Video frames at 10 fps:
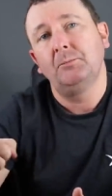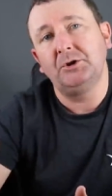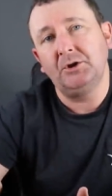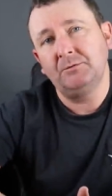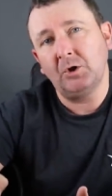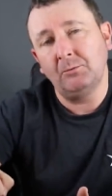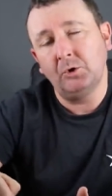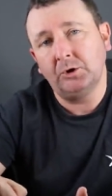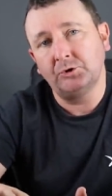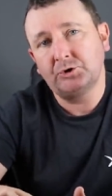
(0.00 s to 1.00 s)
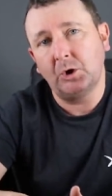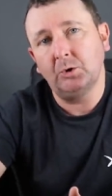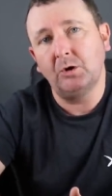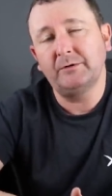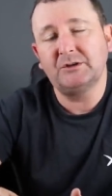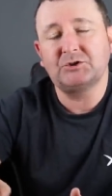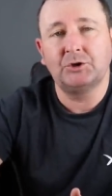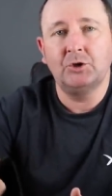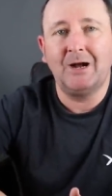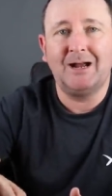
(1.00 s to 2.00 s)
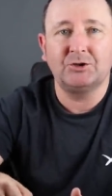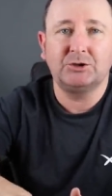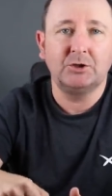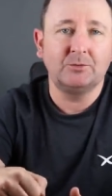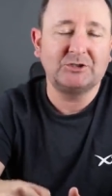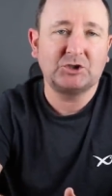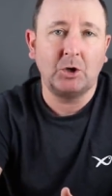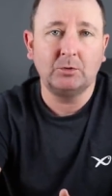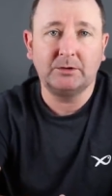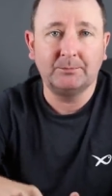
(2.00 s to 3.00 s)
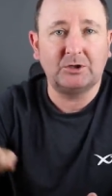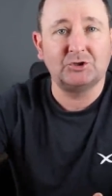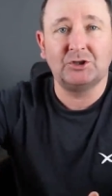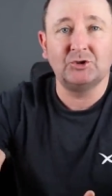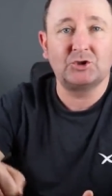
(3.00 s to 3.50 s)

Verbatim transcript: but you've got more control over it so you're not actually going to be scalding them because you can